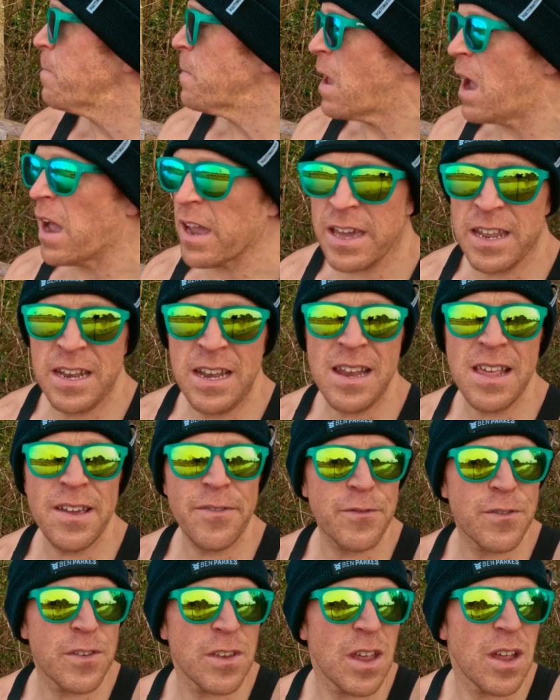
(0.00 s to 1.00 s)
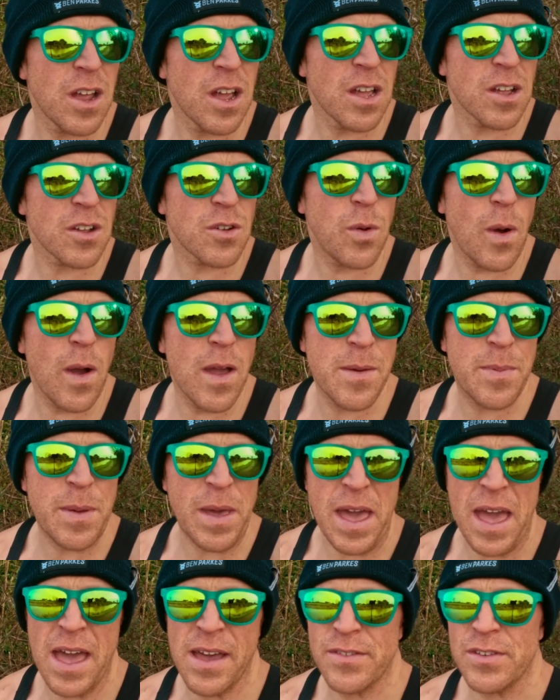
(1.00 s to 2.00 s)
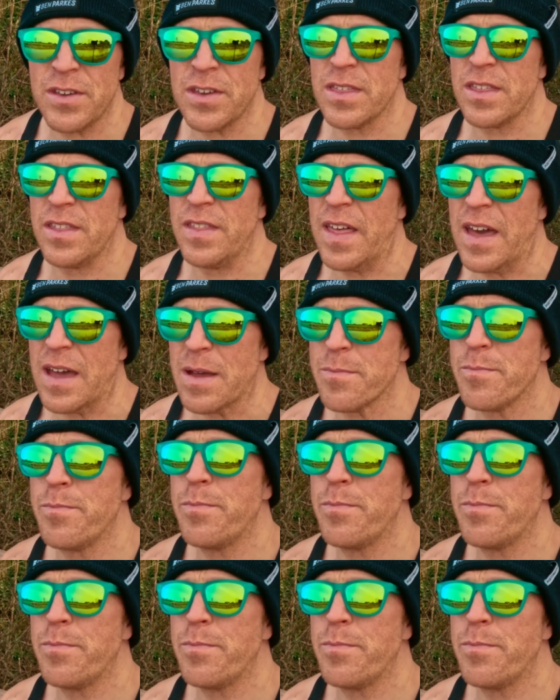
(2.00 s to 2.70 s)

I can lift quite a bit heavier than that,